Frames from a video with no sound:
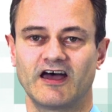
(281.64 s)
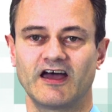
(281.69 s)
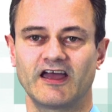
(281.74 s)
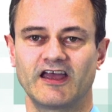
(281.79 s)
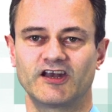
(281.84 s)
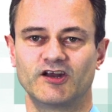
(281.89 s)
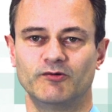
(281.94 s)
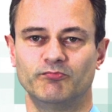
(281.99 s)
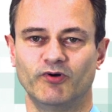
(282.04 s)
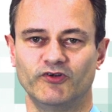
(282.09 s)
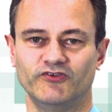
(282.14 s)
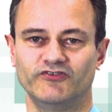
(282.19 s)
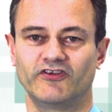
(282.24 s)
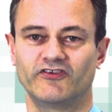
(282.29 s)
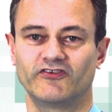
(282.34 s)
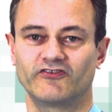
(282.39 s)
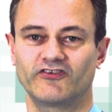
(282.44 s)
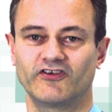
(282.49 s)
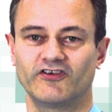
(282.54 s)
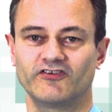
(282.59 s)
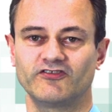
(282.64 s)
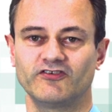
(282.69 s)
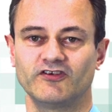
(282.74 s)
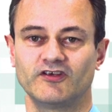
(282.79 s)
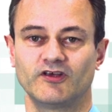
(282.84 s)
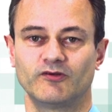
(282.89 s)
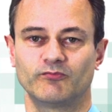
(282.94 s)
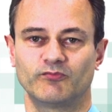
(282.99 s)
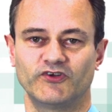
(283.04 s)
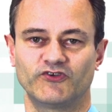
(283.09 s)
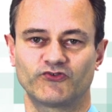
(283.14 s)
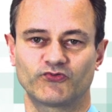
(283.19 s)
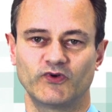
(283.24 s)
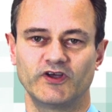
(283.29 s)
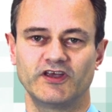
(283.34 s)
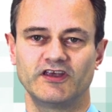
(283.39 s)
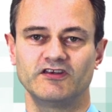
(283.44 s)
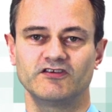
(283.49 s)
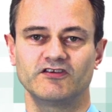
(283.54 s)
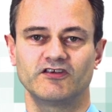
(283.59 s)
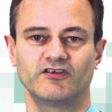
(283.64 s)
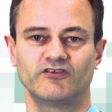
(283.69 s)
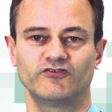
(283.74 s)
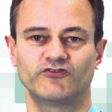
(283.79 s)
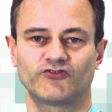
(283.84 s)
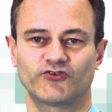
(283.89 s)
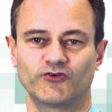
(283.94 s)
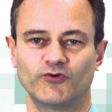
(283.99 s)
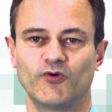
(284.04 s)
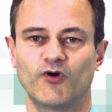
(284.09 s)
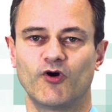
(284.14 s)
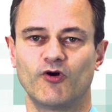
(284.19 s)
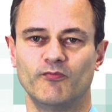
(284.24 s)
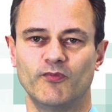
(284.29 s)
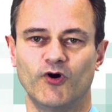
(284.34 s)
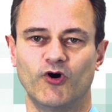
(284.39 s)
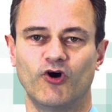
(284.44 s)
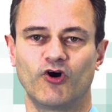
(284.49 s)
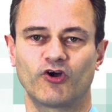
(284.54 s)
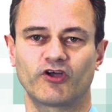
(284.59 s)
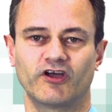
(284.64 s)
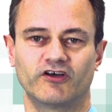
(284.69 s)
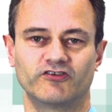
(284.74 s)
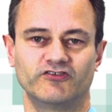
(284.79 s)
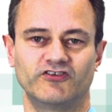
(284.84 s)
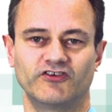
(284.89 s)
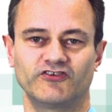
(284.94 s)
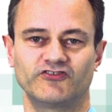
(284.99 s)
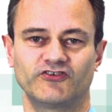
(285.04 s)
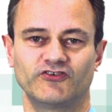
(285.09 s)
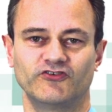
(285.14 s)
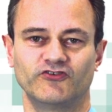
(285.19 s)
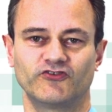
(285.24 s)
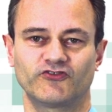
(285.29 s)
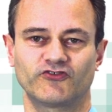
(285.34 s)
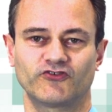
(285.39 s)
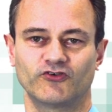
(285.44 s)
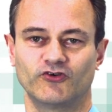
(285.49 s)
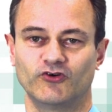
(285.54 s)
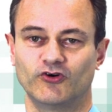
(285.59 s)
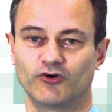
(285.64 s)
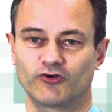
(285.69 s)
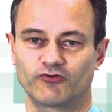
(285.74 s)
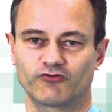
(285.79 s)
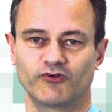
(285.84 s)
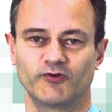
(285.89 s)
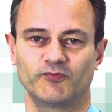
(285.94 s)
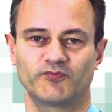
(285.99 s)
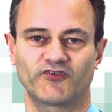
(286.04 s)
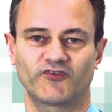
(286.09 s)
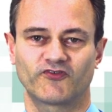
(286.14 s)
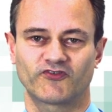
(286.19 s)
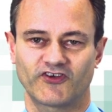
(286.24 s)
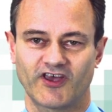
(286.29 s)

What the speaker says: ion abundances between 2 or more conditions or groups of